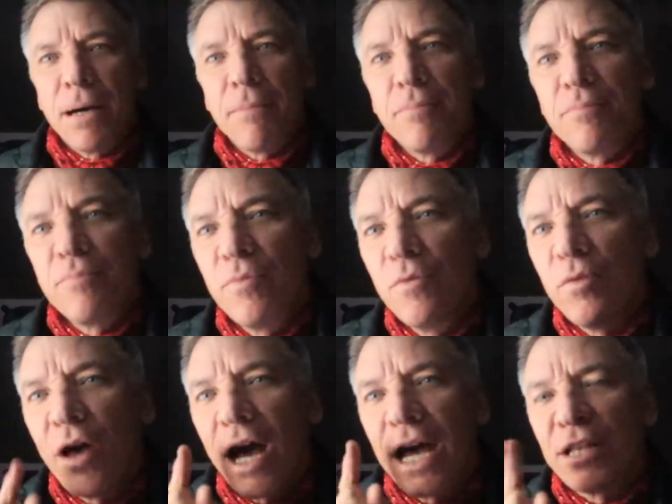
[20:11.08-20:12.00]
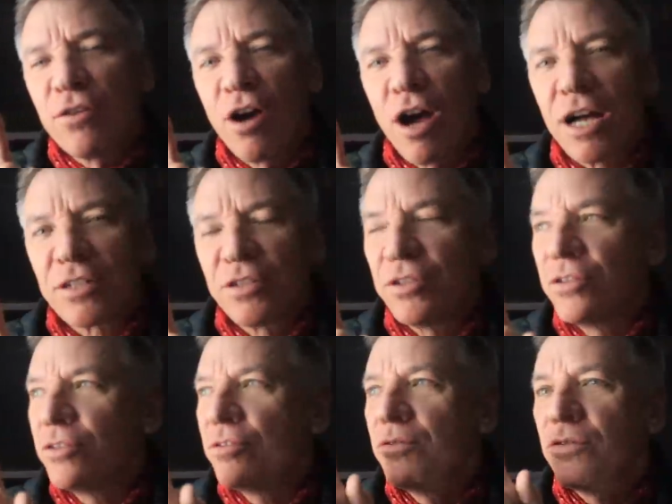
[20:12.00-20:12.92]
But I talked
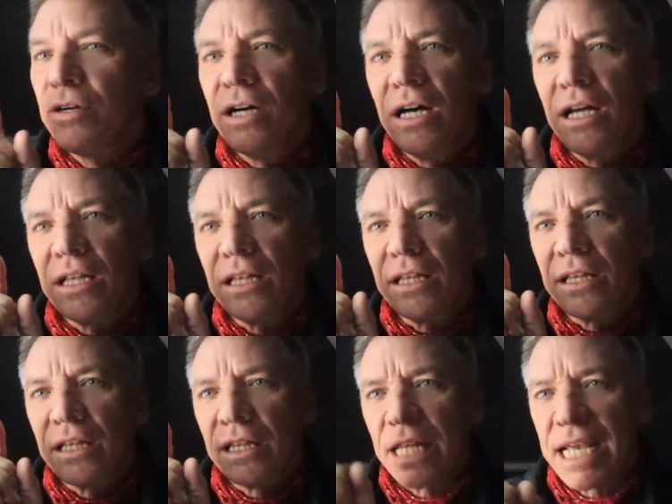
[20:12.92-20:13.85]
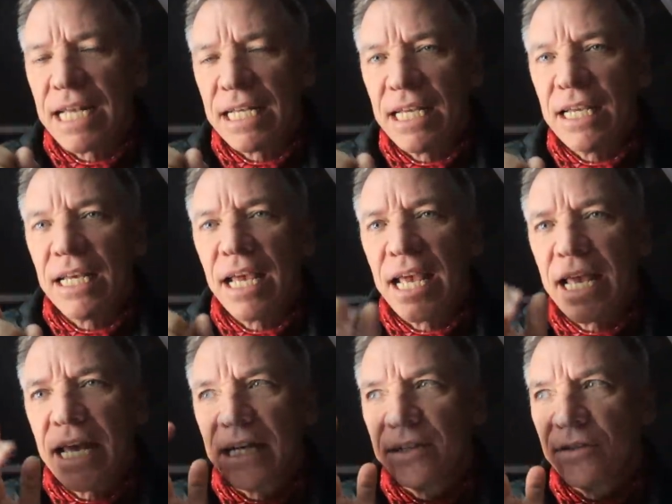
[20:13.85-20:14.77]
to a lady
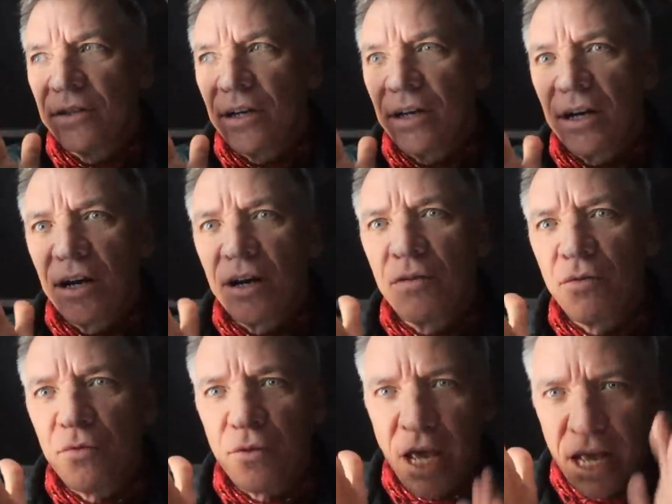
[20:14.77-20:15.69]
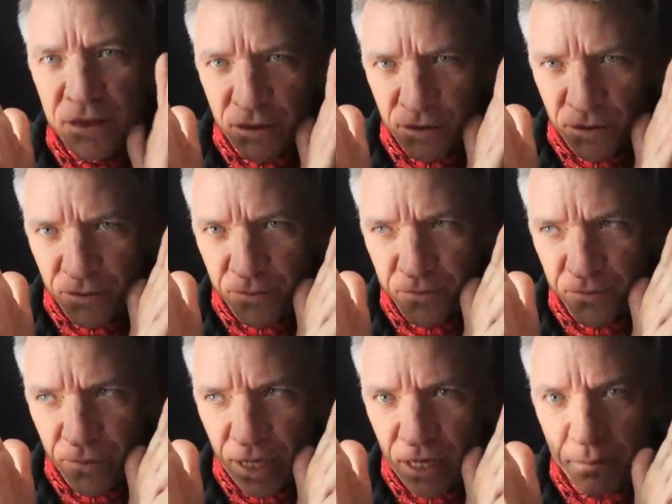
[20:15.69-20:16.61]
and at a
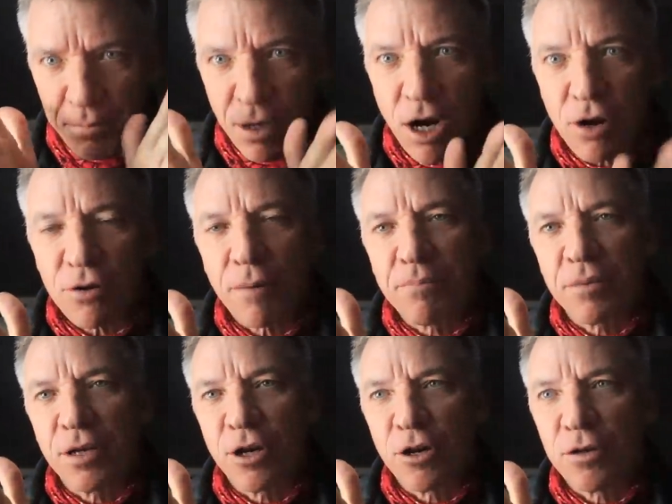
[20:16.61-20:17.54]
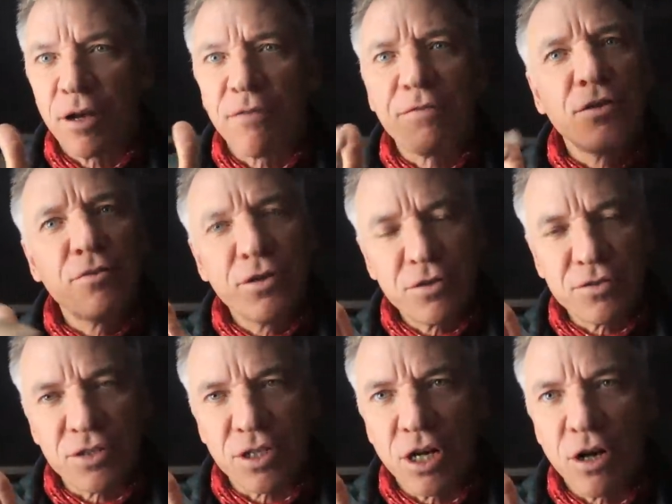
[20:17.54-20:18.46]
bar up there a few
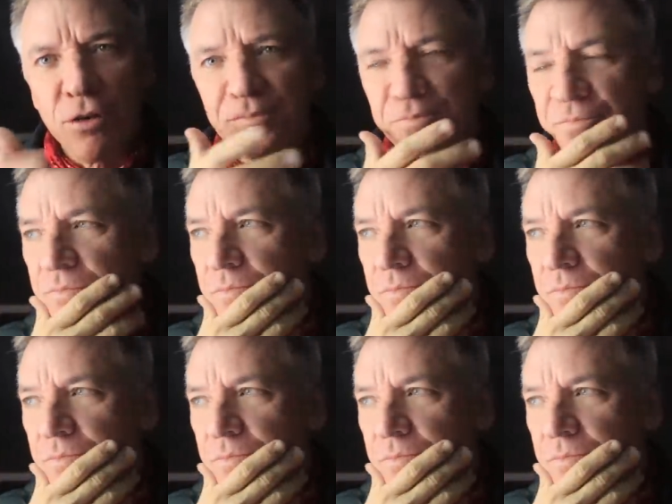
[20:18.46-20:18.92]
years ago,